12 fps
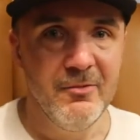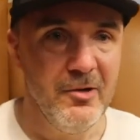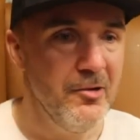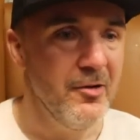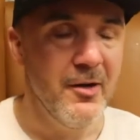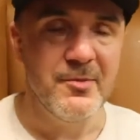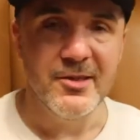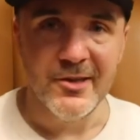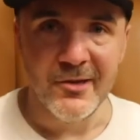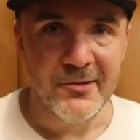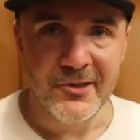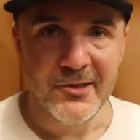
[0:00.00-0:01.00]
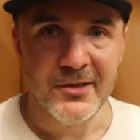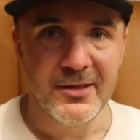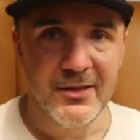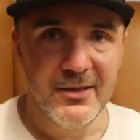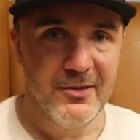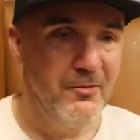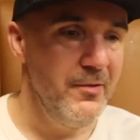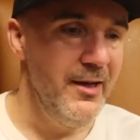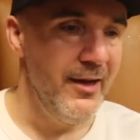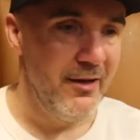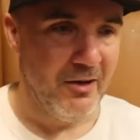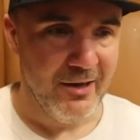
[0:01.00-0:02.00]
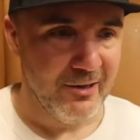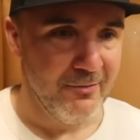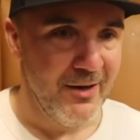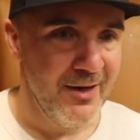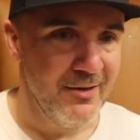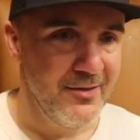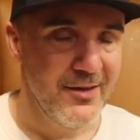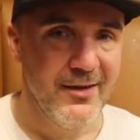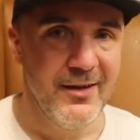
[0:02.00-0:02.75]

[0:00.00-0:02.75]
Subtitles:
We were up to no good. We hung around,